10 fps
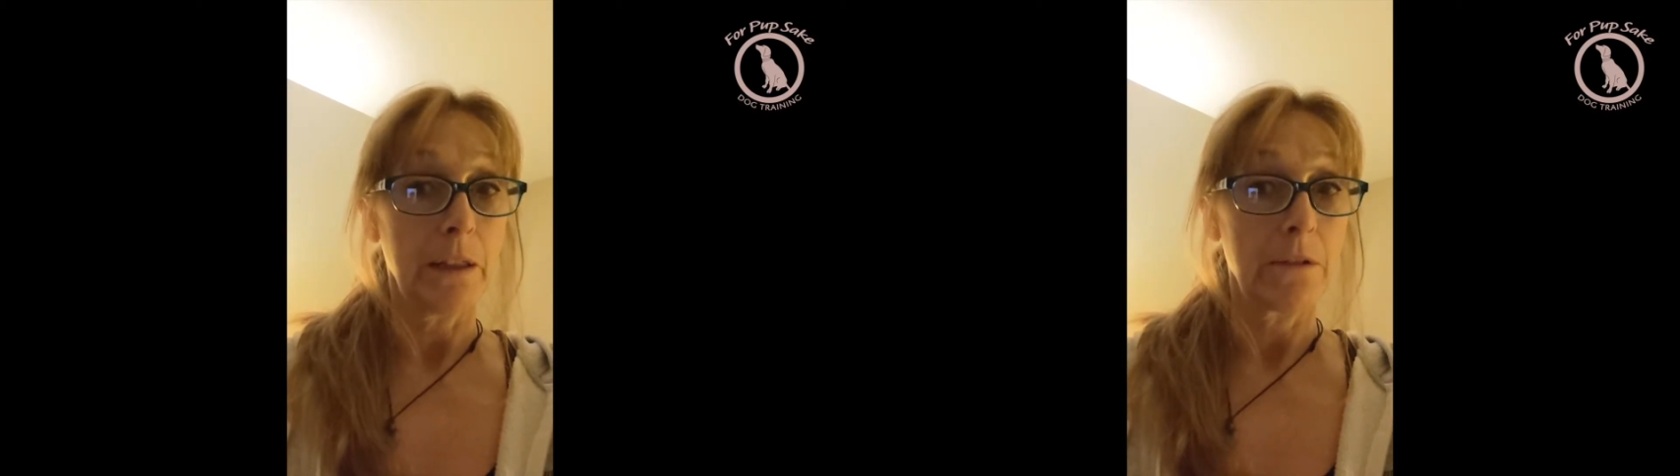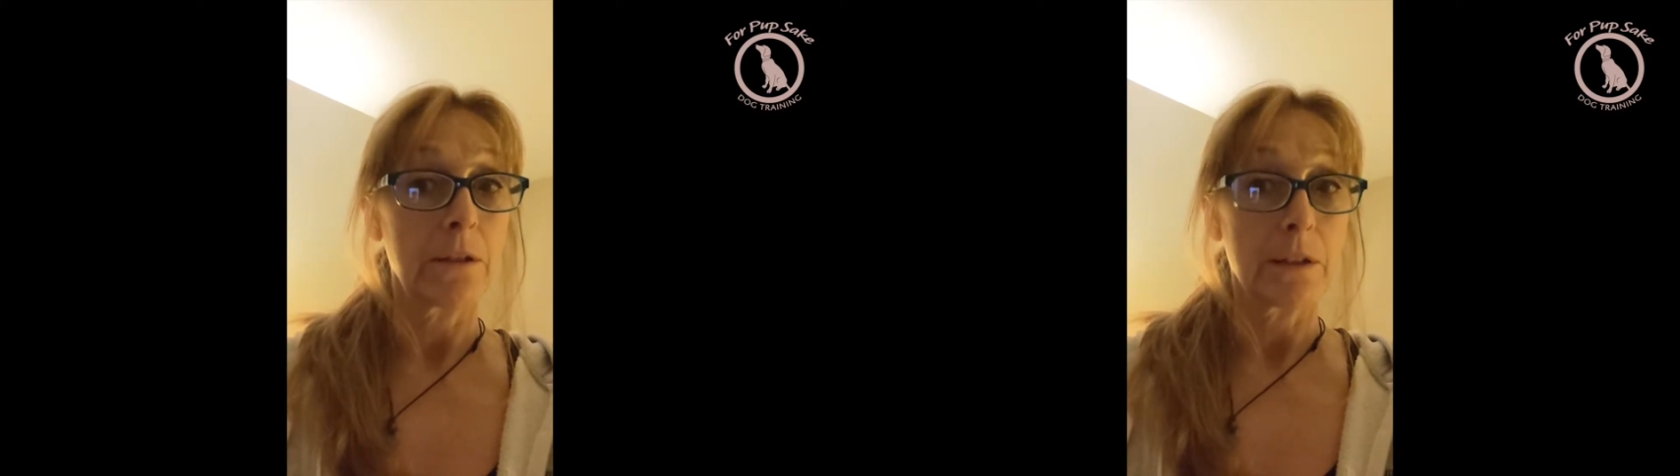
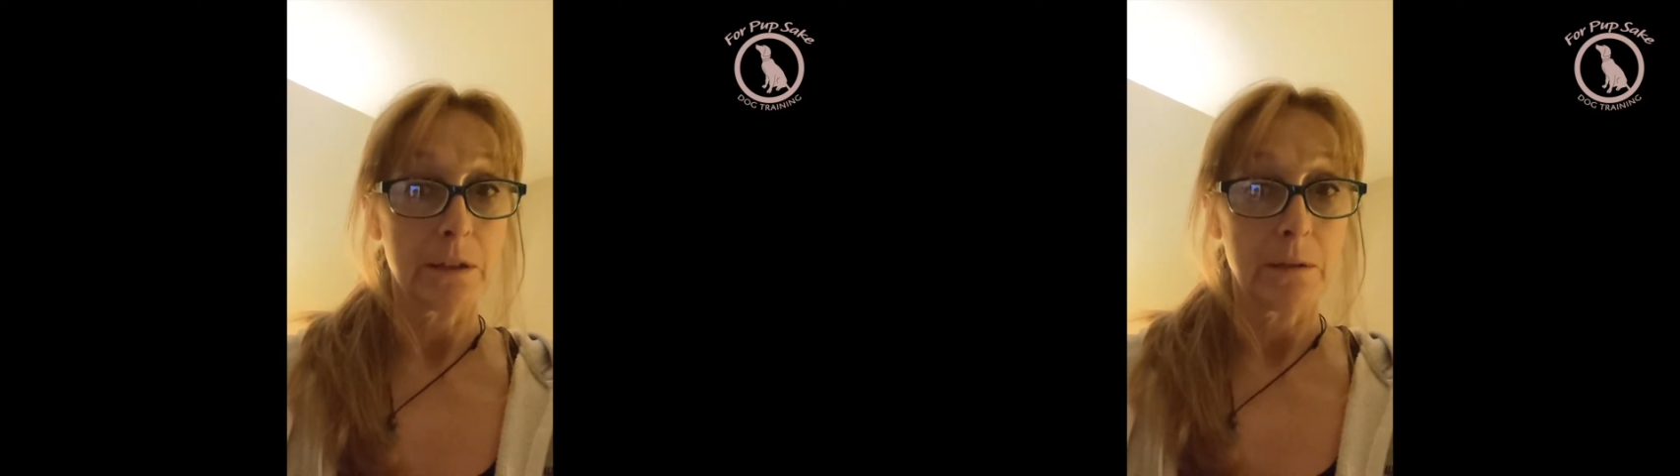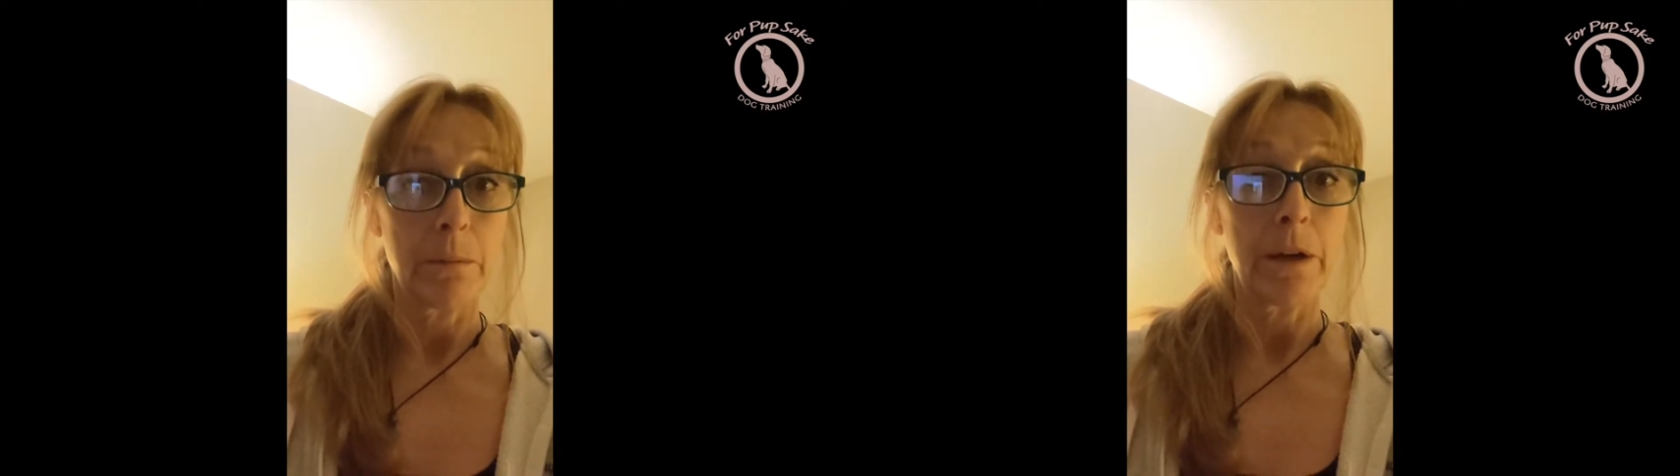there's this
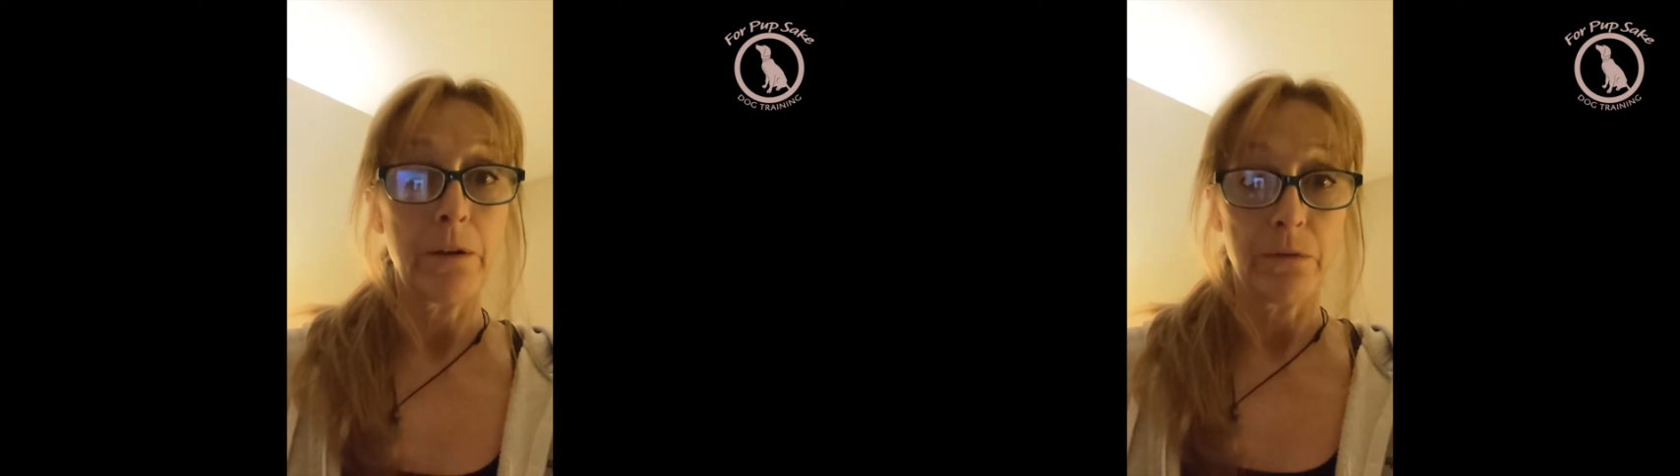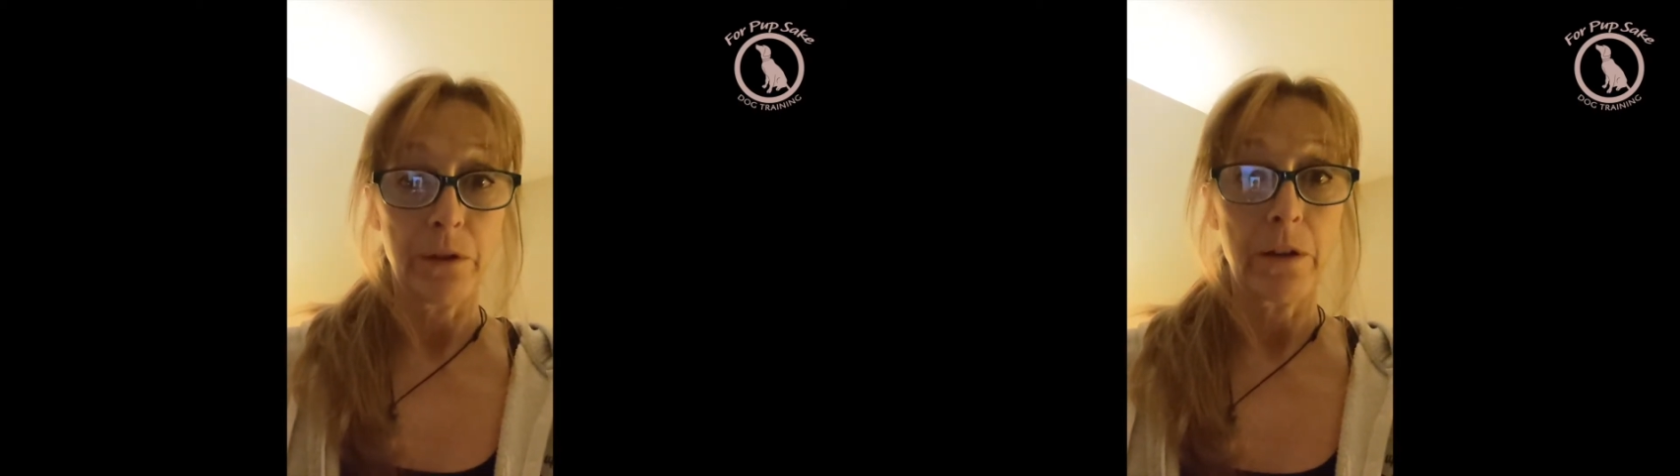little mutt
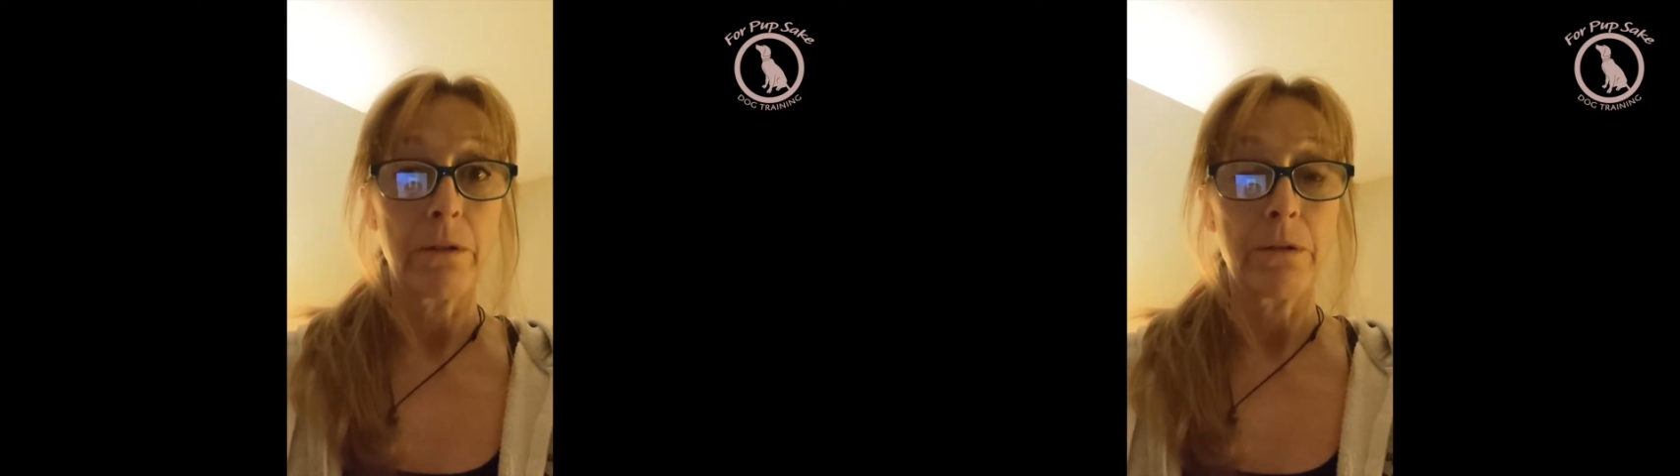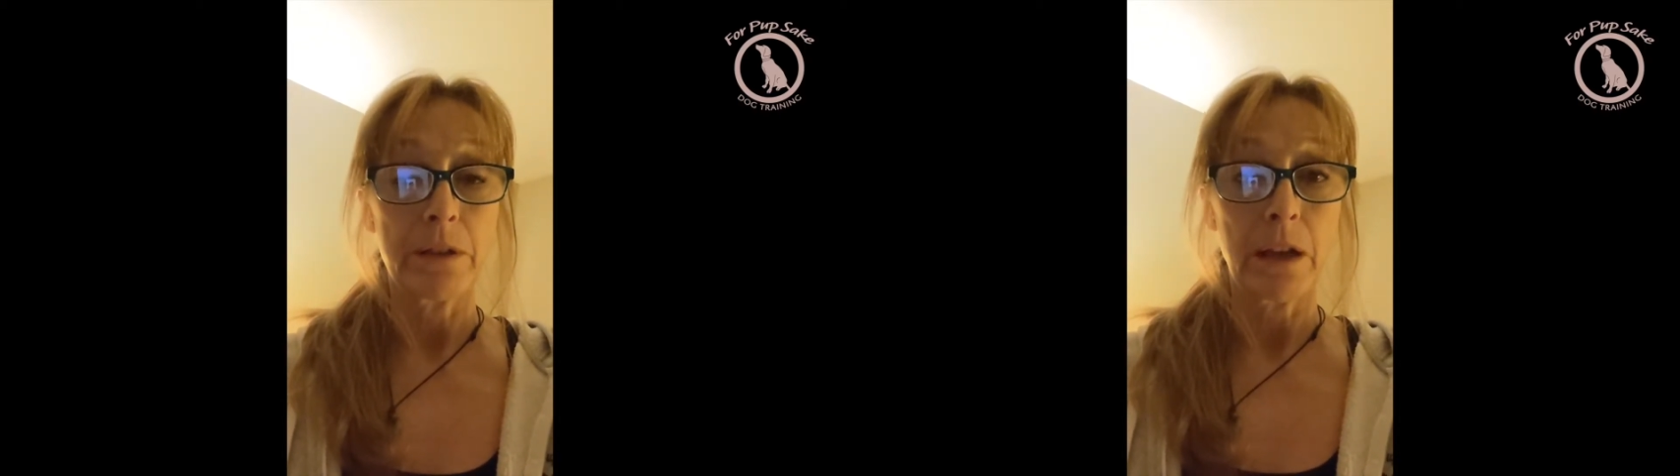over here
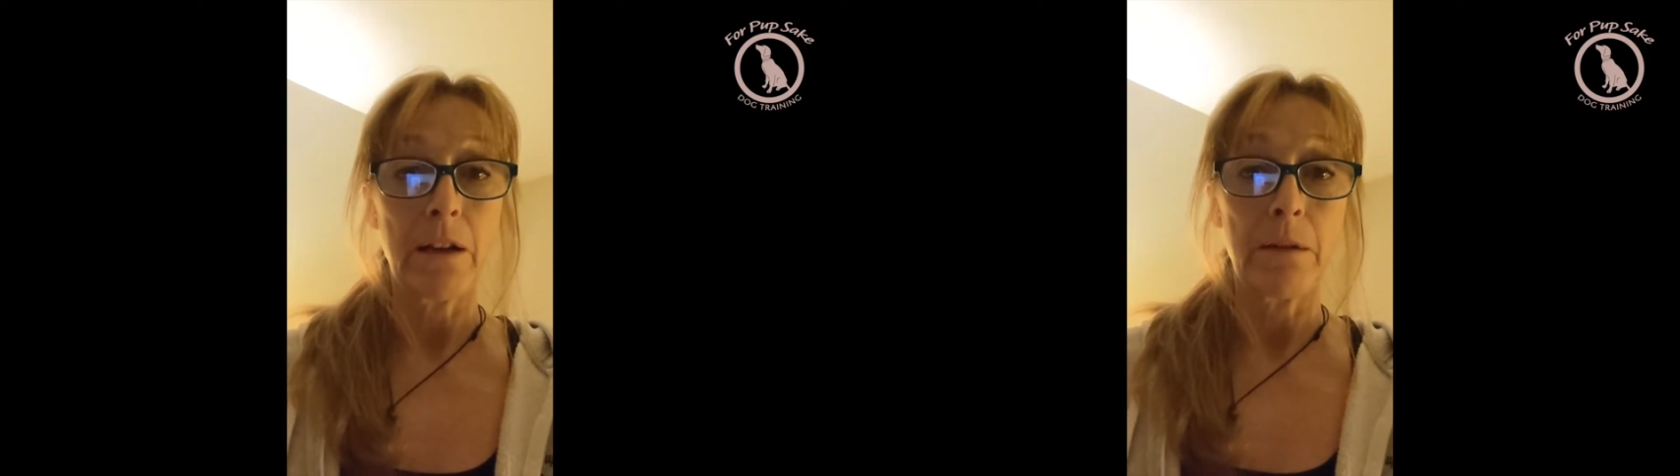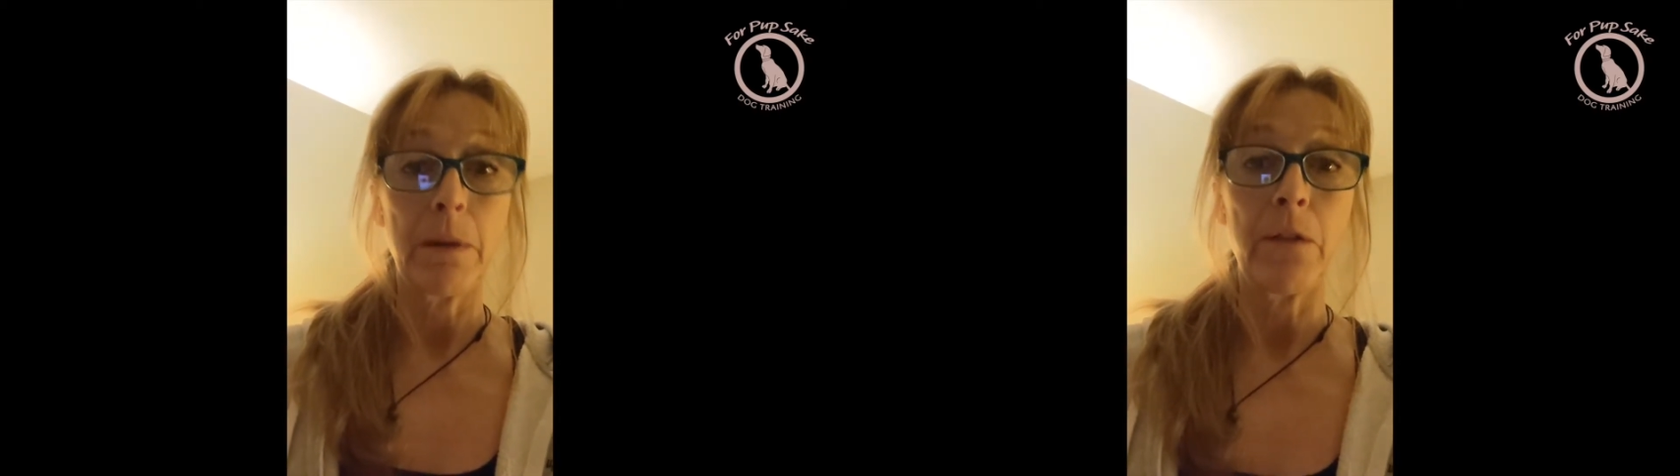who's getting
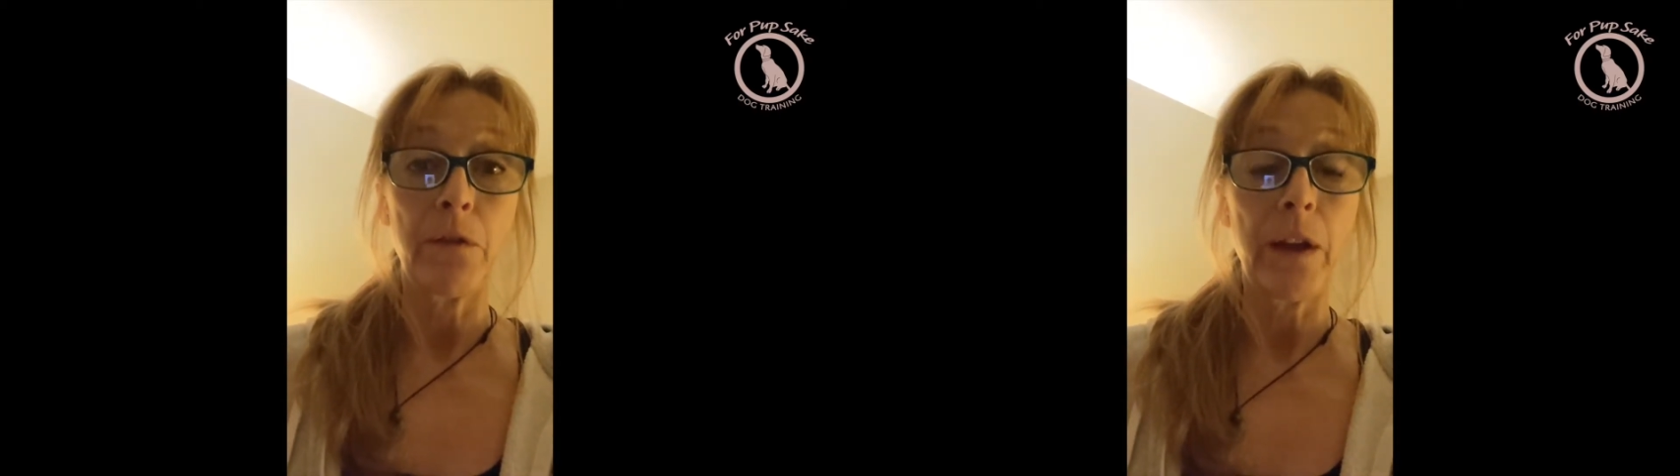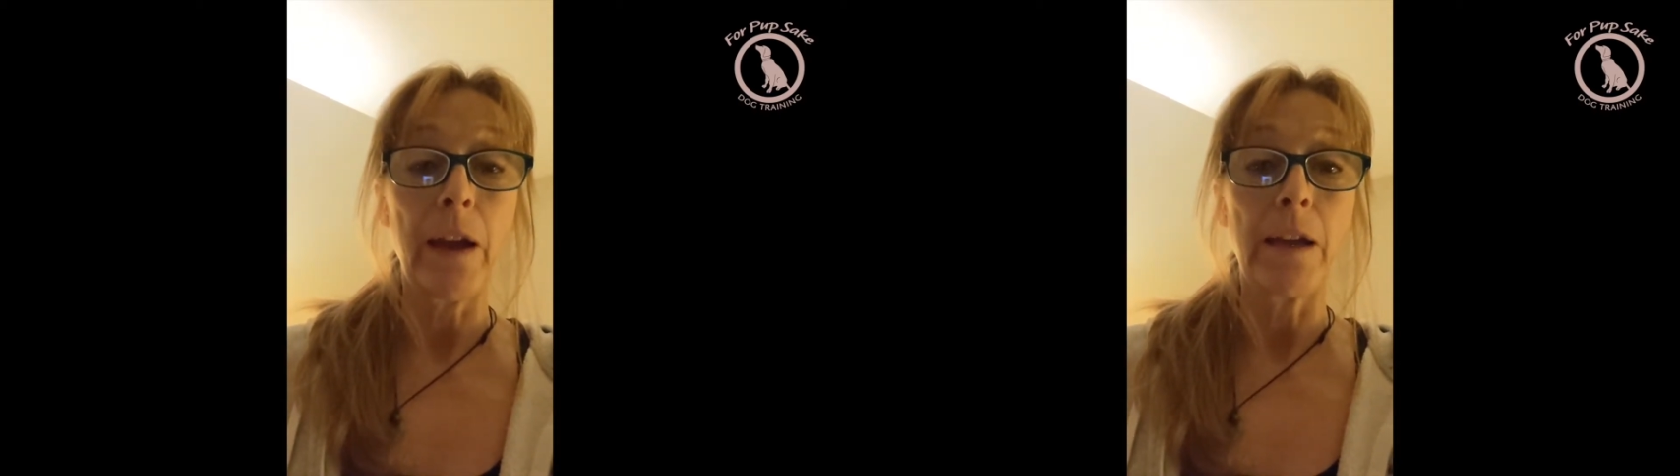in my
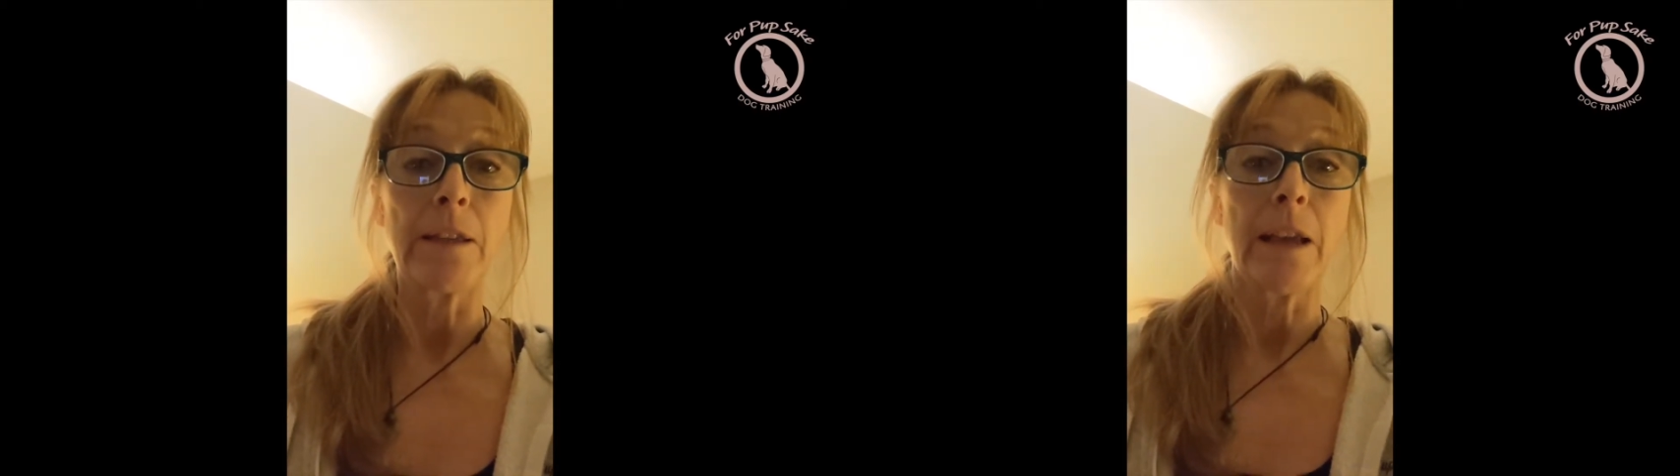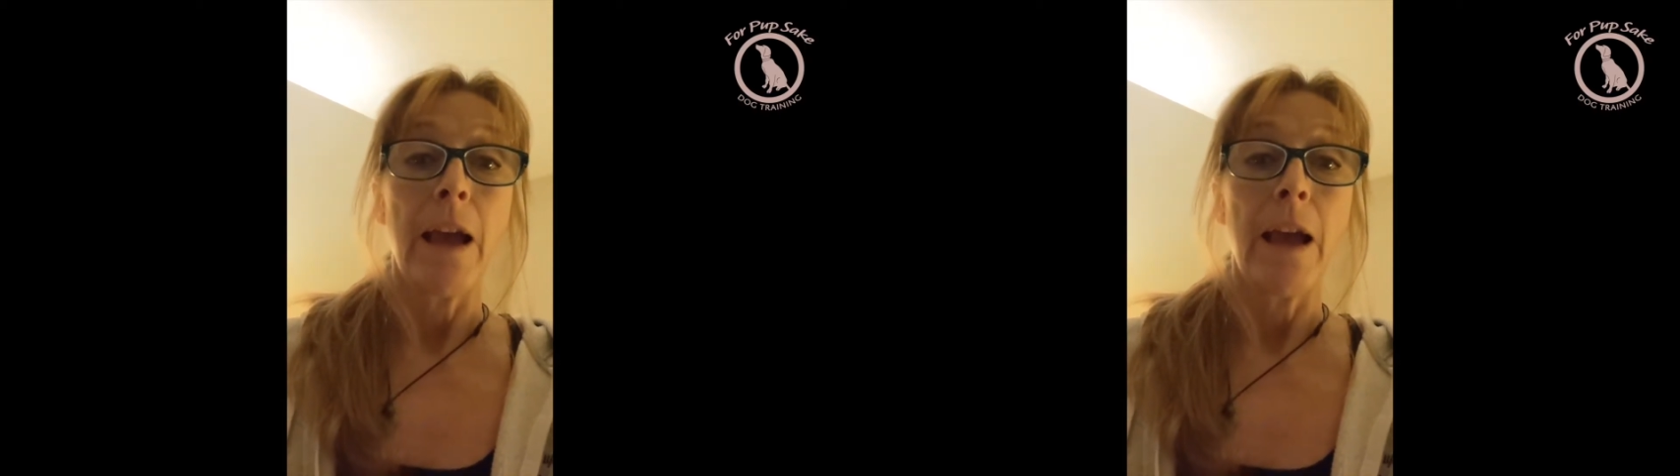face.